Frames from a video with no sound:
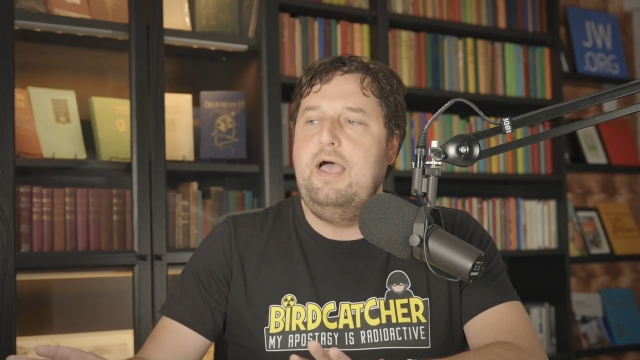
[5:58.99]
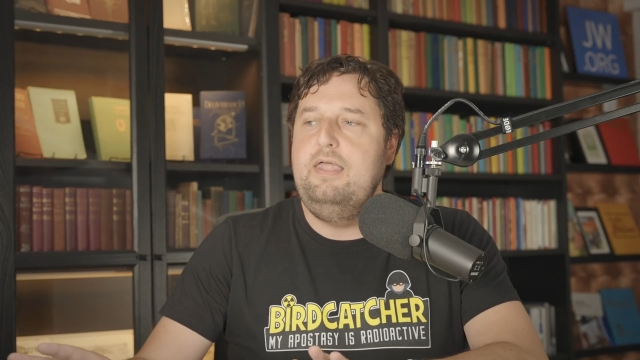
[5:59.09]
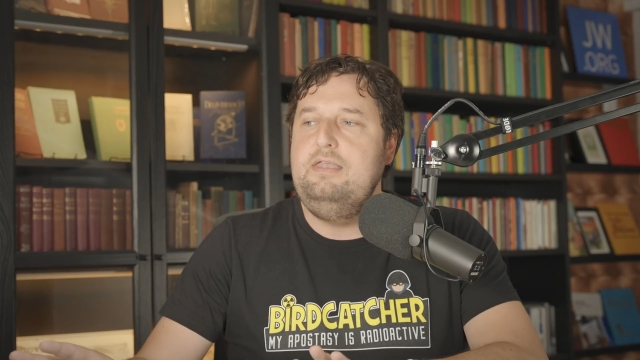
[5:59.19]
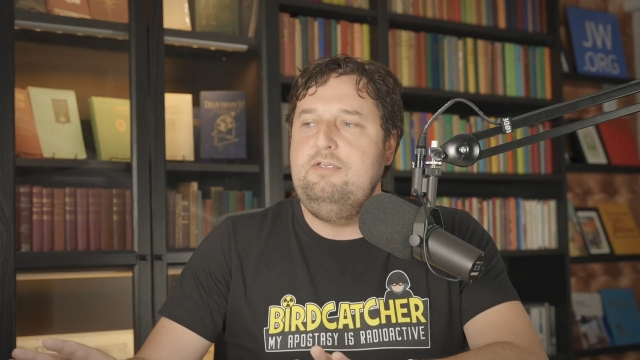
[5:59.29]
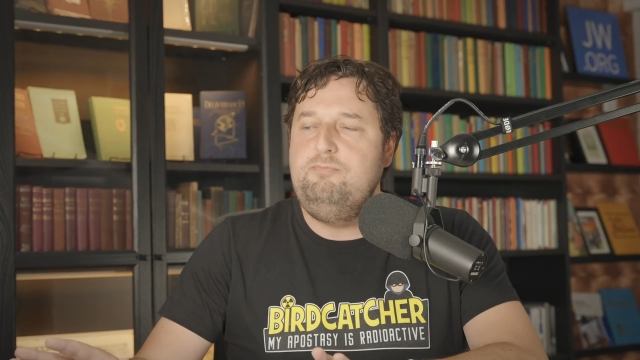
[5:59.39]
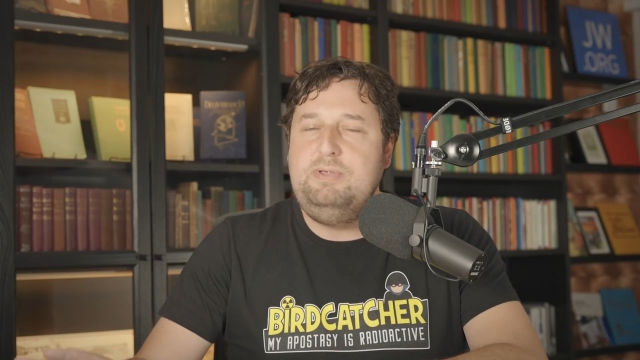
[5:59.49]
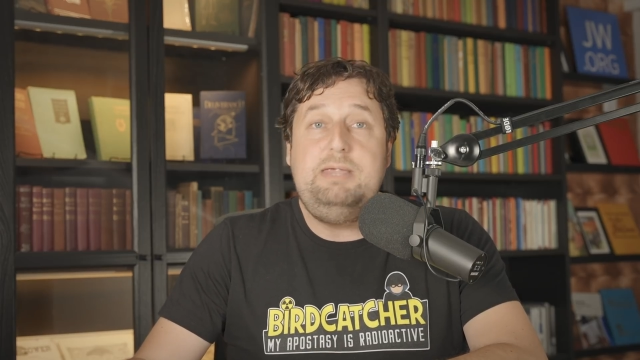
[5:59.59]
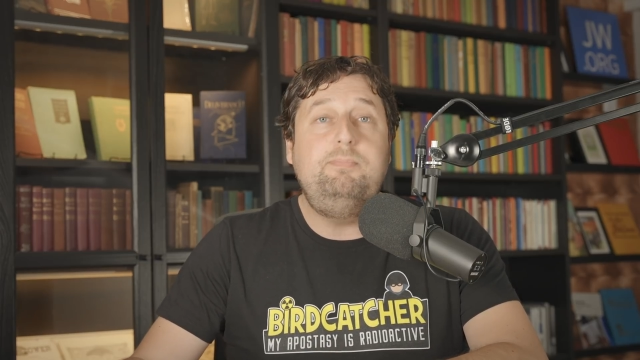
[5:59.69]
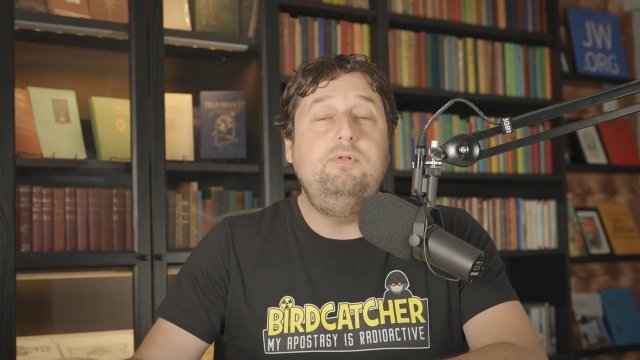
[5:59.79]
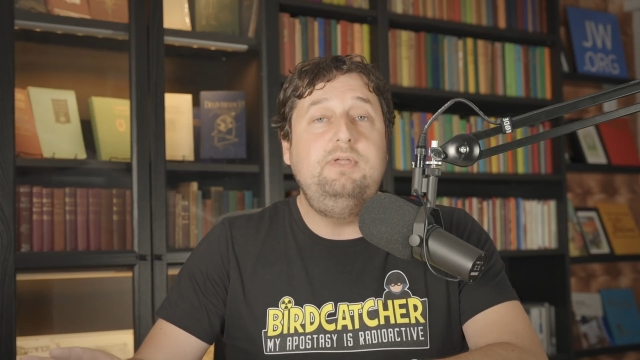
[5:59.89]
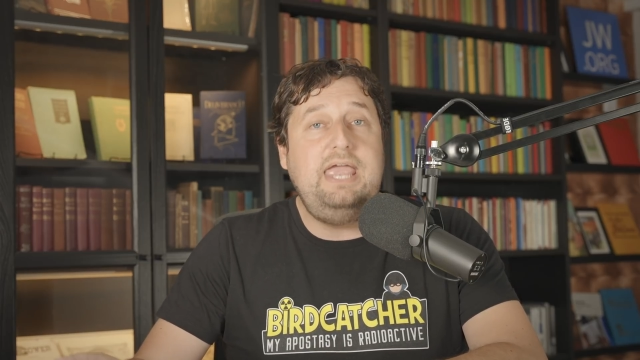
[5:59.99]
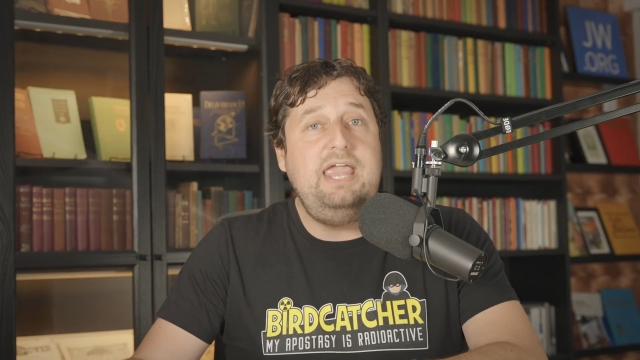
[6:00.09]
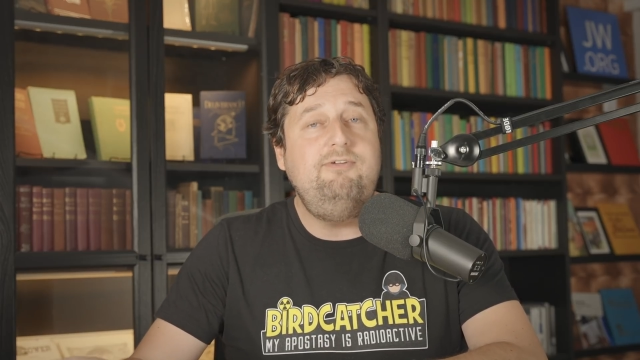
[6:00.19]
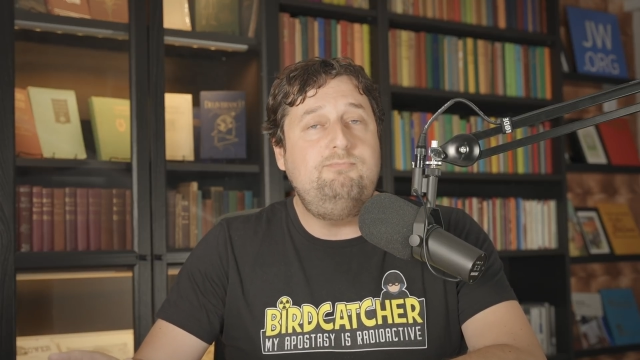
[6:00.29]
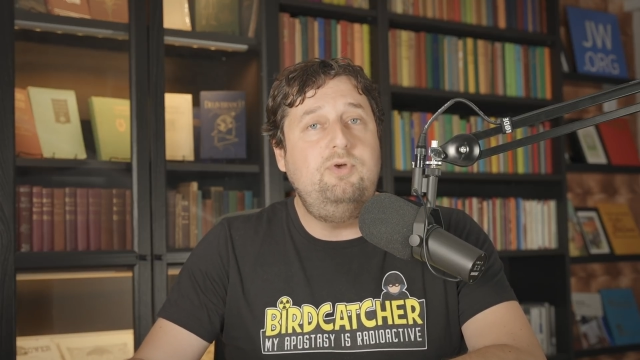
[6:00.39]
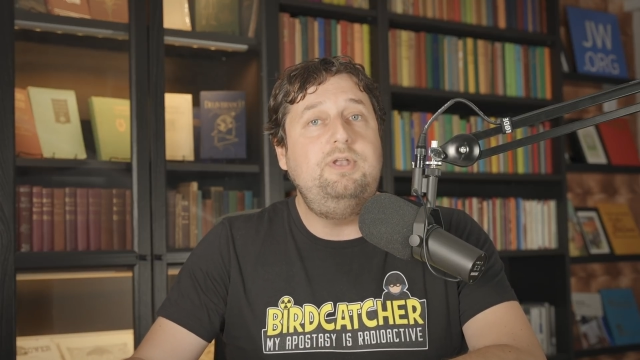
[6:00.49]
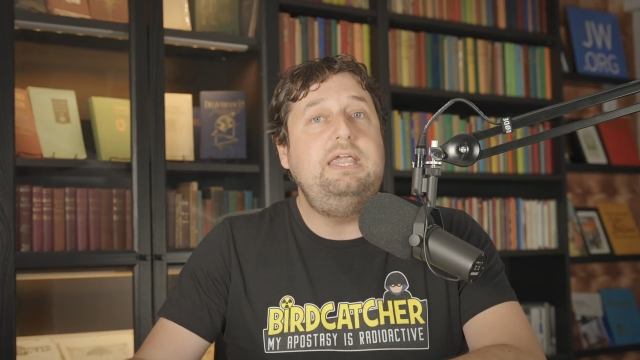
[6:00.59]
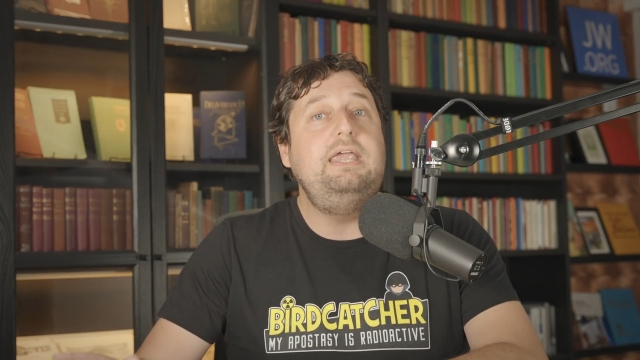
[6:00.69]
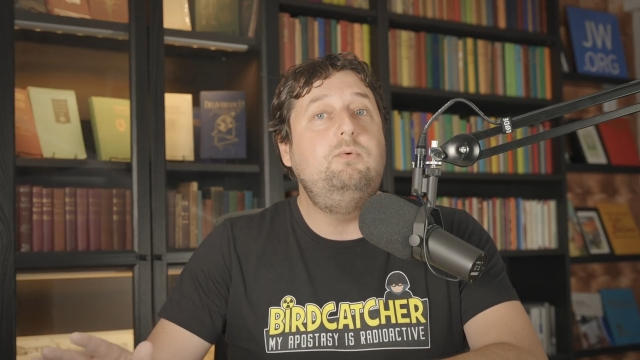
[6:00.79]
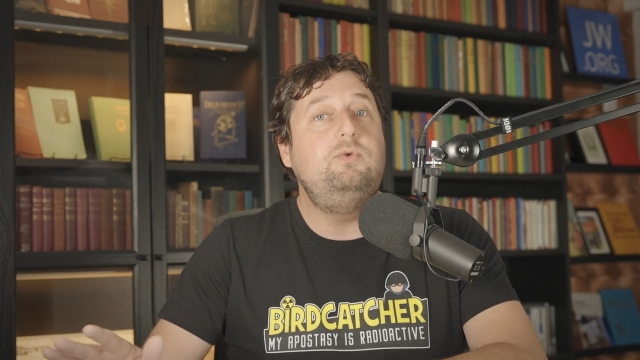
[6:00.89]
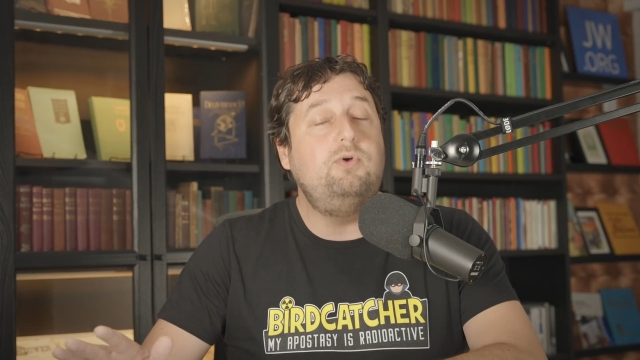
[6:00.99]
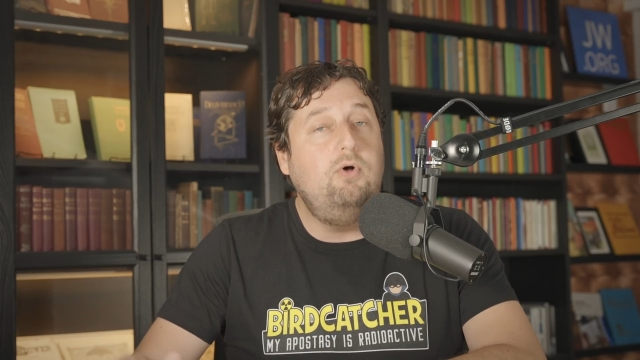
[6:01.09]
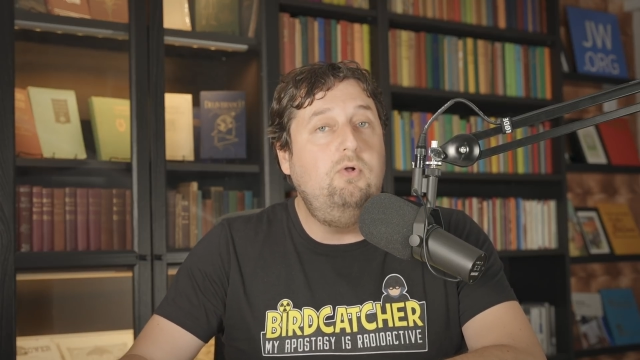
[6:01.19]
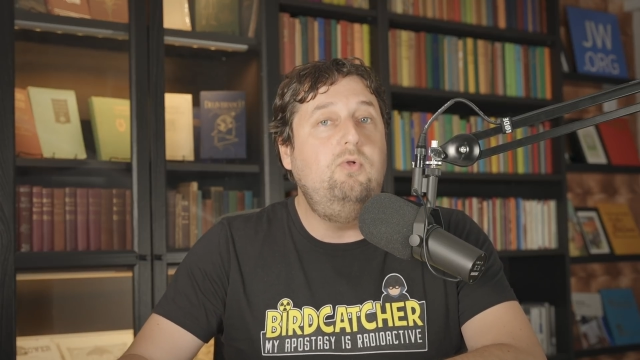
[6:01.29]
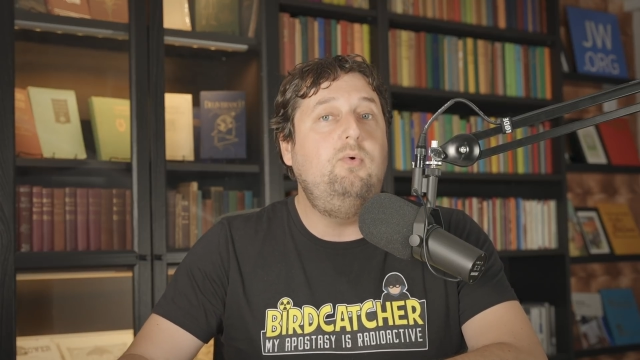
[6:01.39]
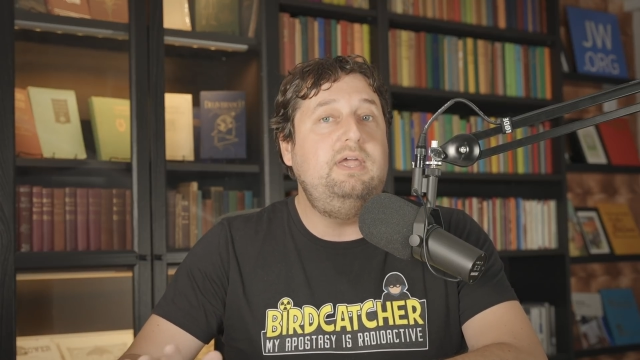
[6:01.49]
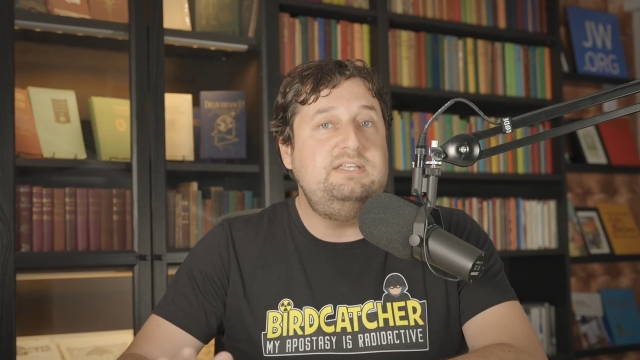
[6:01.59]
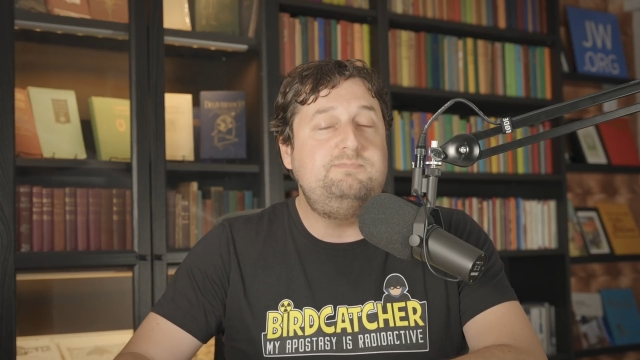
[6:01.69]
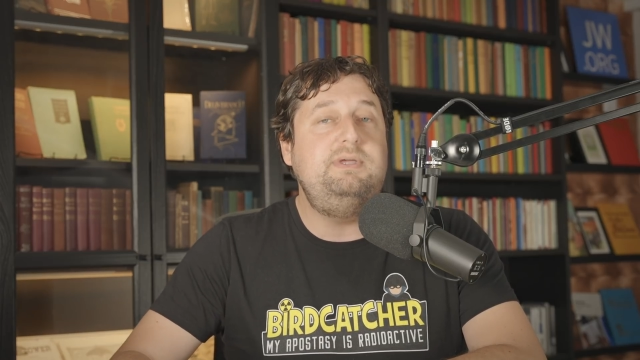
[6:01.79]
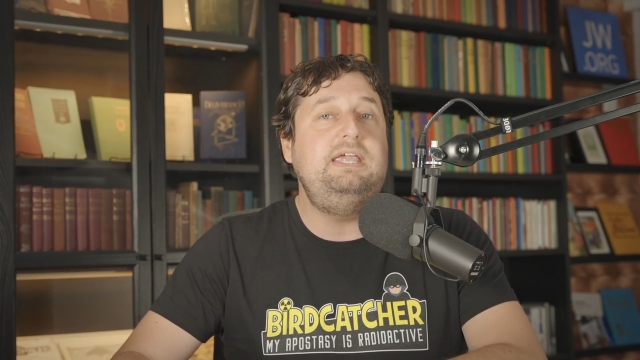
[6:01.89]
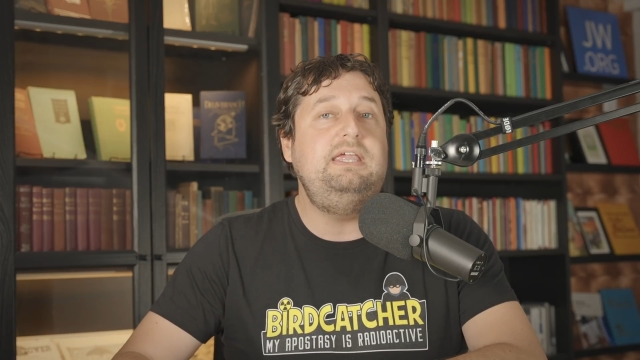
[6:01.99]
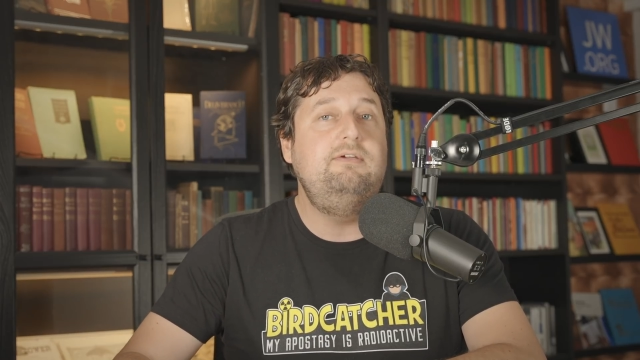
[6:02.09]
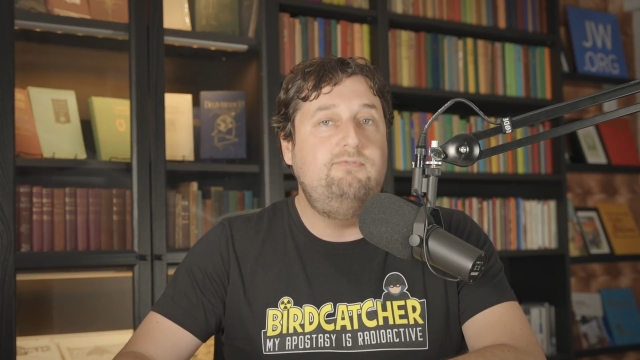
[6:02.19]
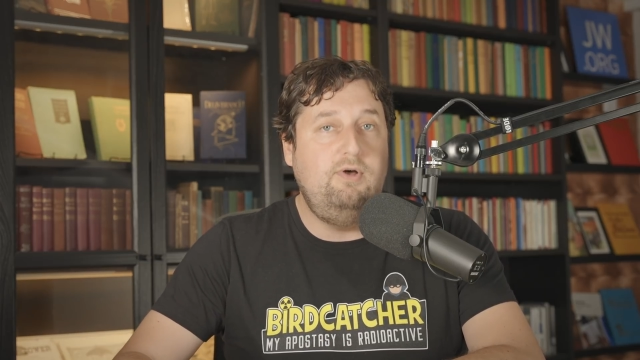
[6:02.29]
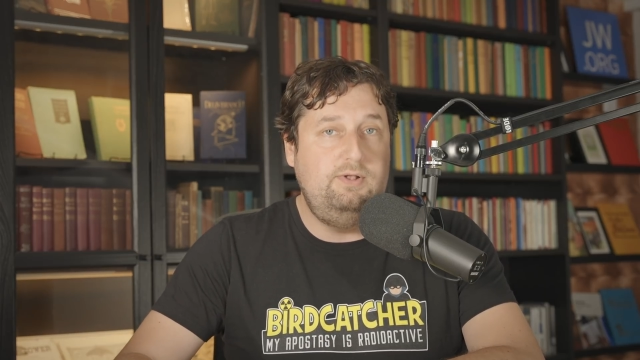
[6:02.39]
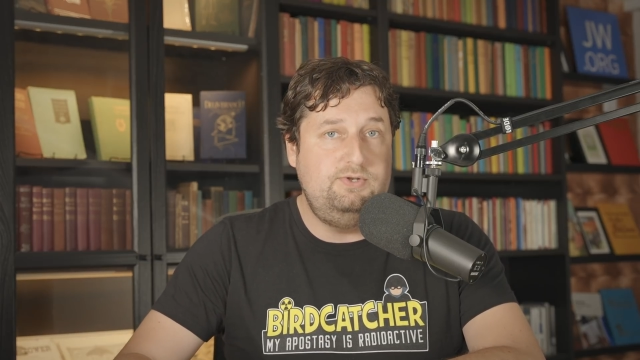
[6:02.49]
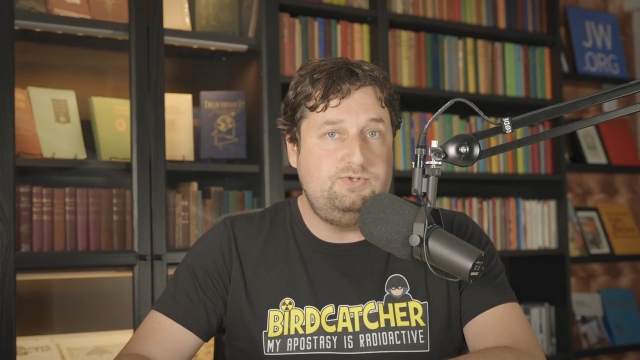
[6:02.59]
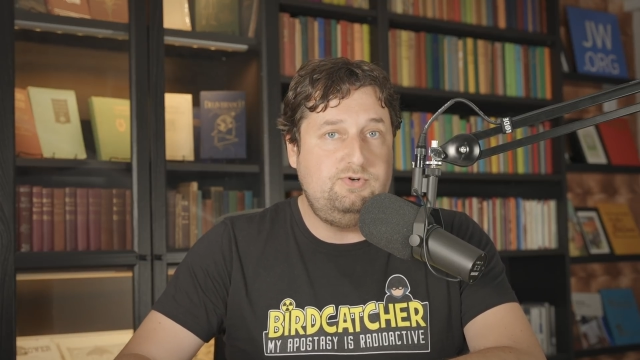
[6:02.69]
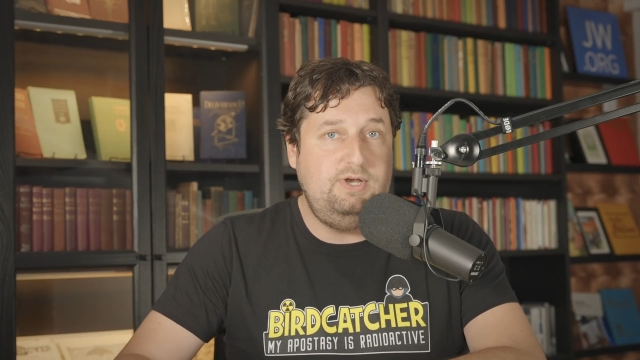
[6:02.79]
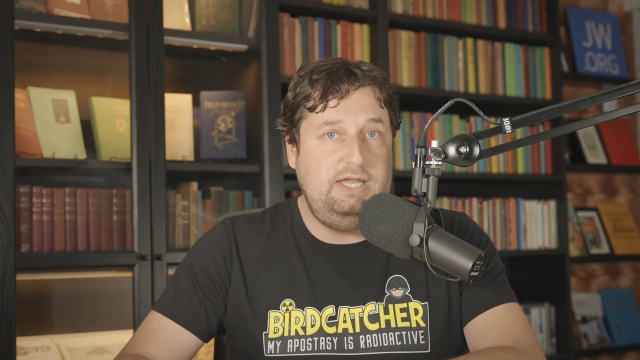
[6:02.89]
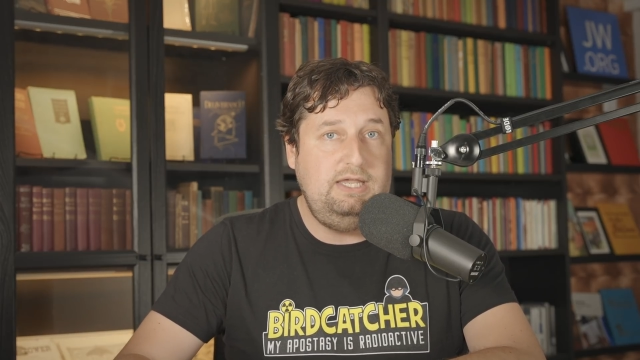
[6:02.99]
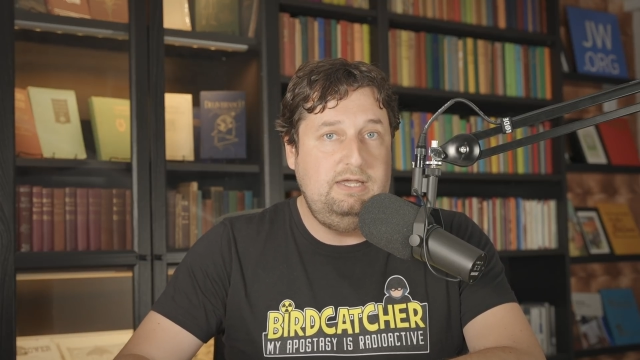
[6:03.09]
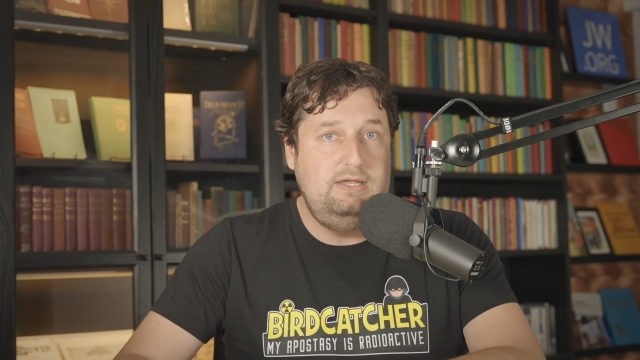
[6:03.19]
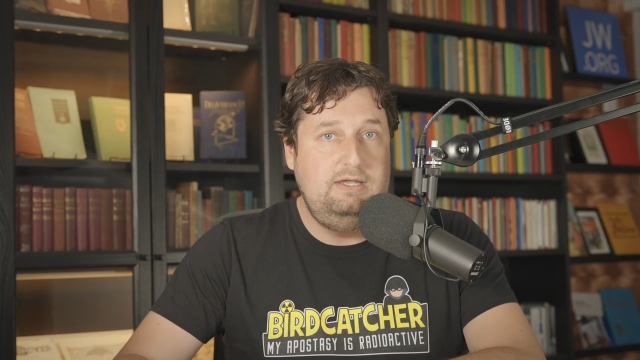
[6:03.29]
and that if people gave money, it would always be voluntary.